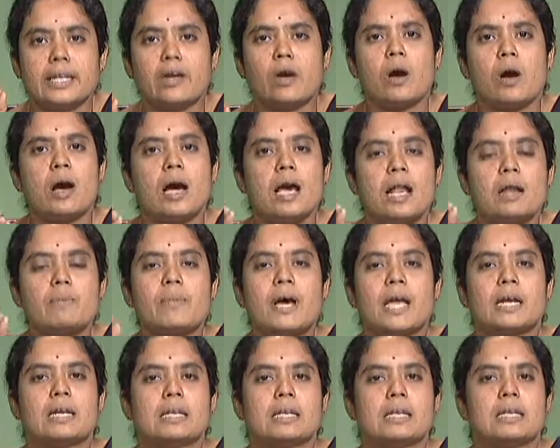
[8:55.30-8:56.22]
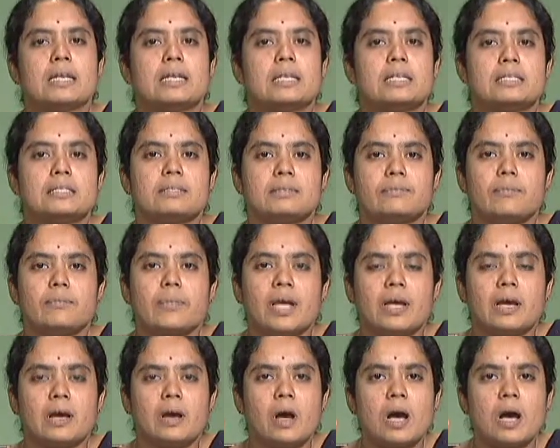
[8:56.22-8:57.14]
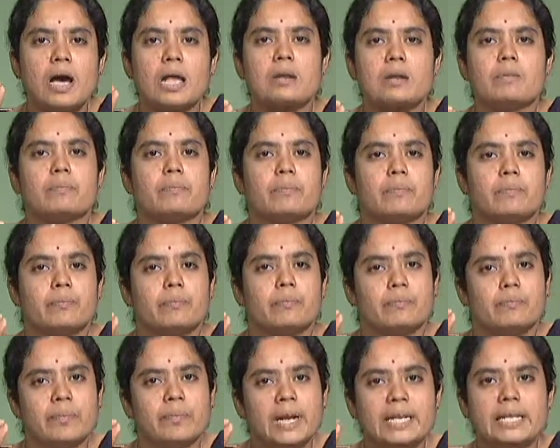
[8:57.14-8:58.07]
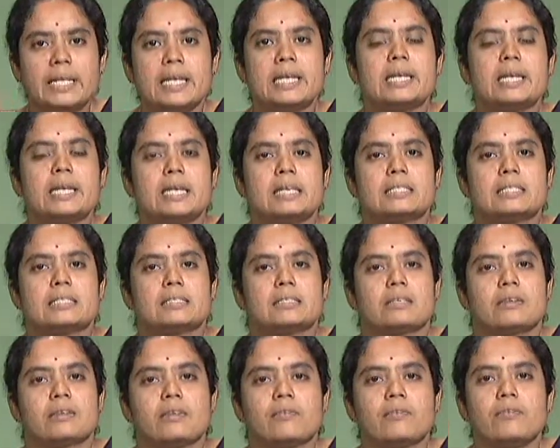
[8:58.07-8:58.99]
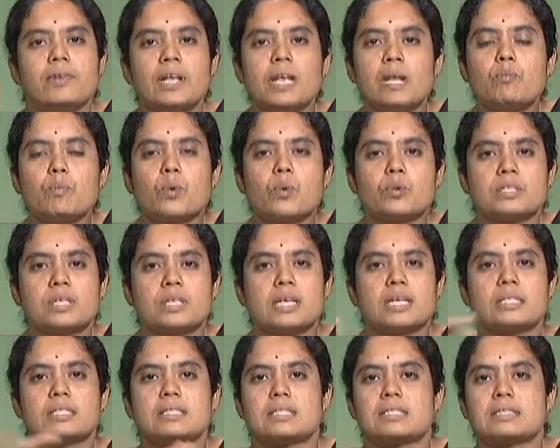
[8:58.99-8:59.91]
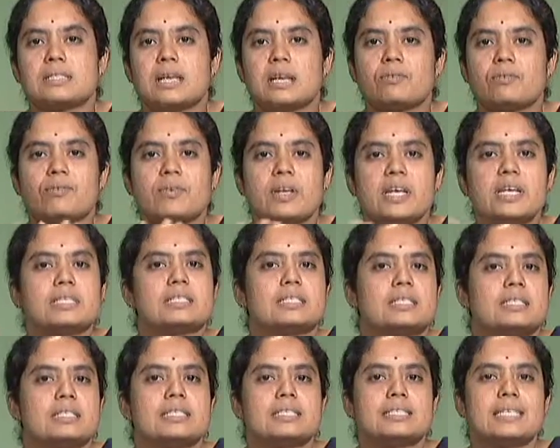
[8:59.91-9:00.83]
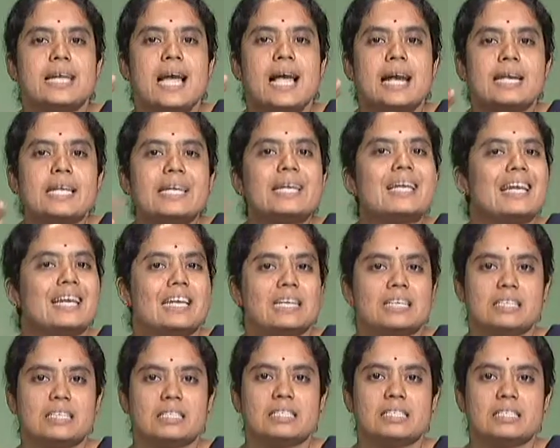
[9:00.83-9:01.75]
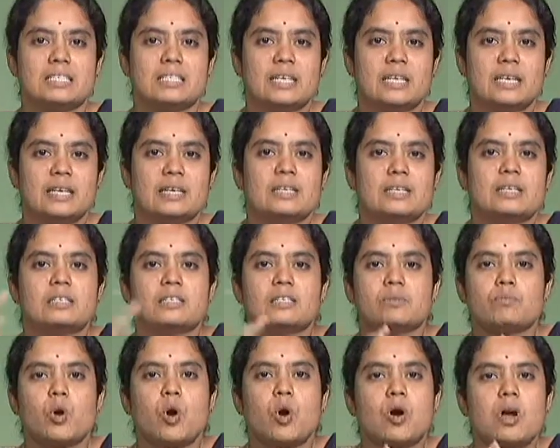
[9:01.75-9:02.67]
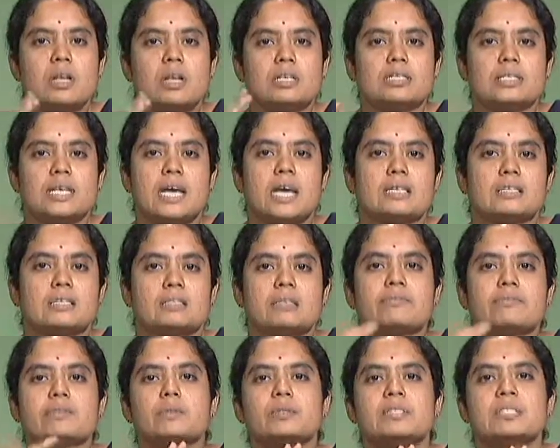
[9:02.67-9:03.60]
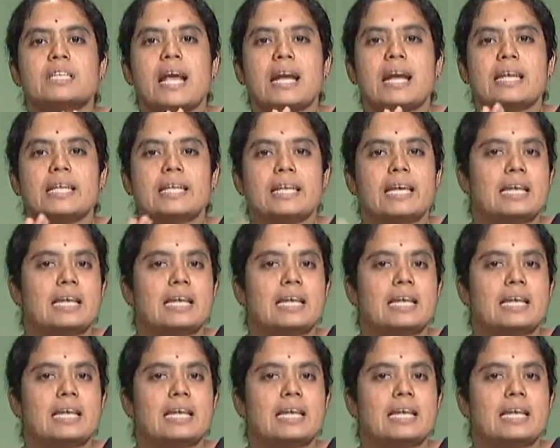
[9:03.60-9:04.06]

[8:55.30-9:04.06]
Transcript: all particles, all materials will possess surface static electricity, small charges of static